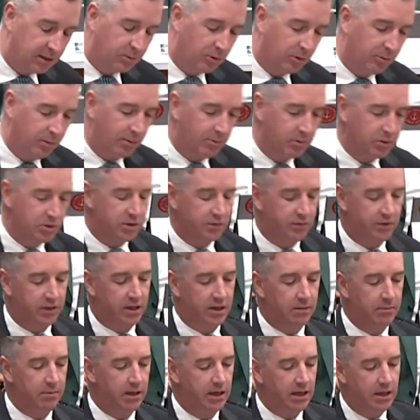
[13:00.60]
Liberal members of the
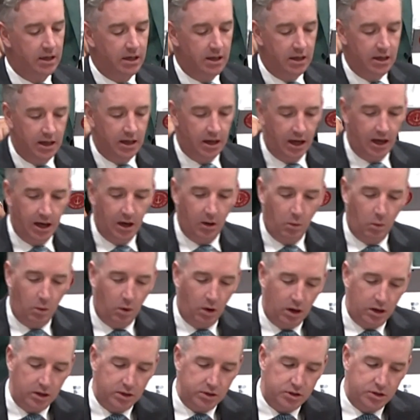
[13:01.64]
committee
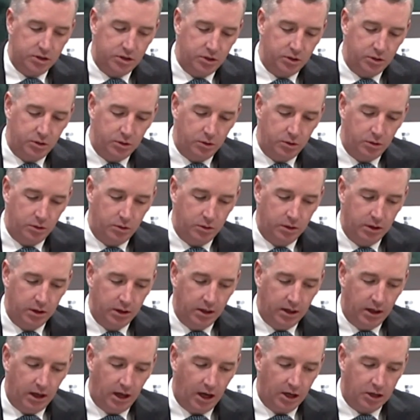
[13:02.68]
want to
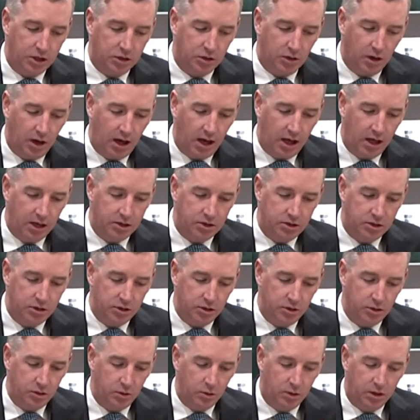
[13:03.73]
try
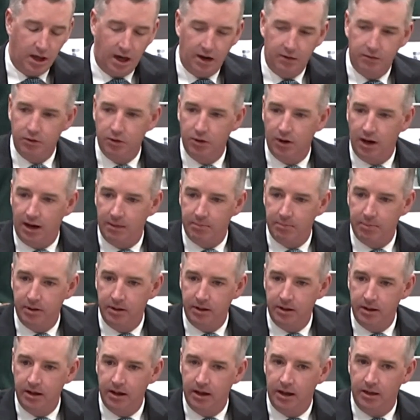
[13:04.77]
to cover up
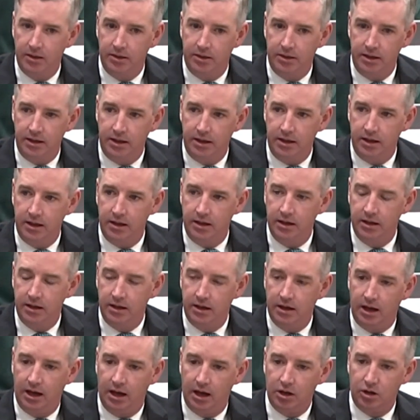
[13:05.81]
the
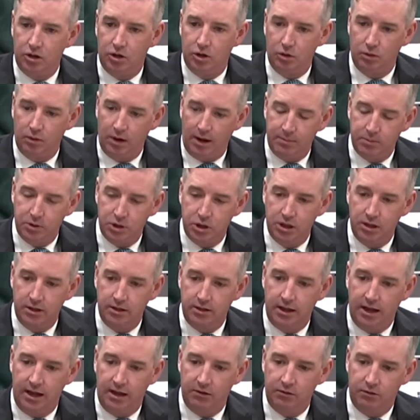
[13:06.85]

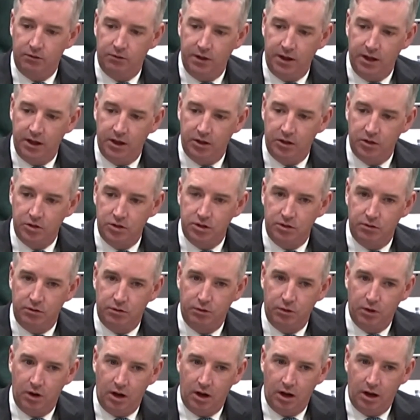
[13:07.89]
corruption and failures and
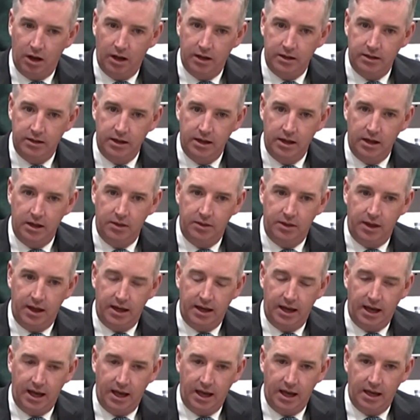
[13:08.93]
fraud that
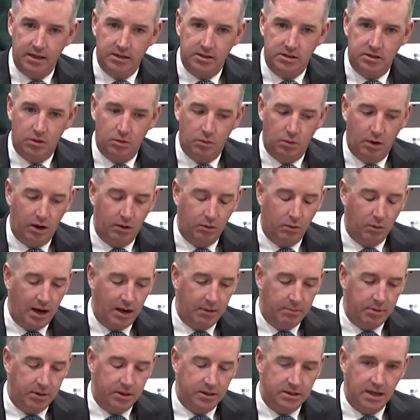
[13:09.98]
has run
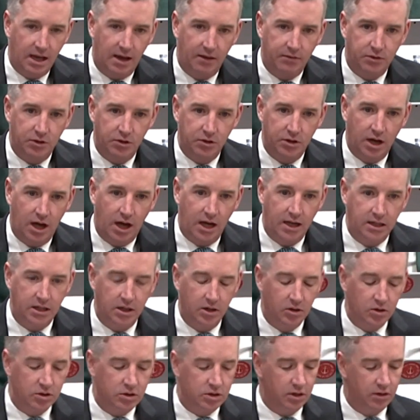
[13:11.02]
rampant after 9
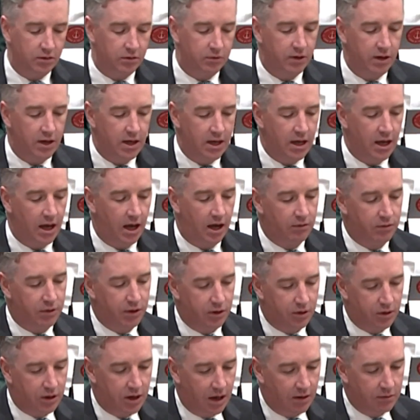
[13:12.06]
years of
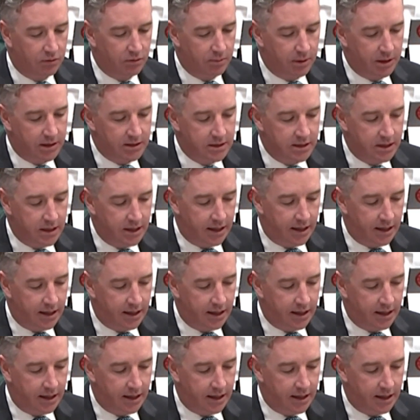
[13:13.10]
their government.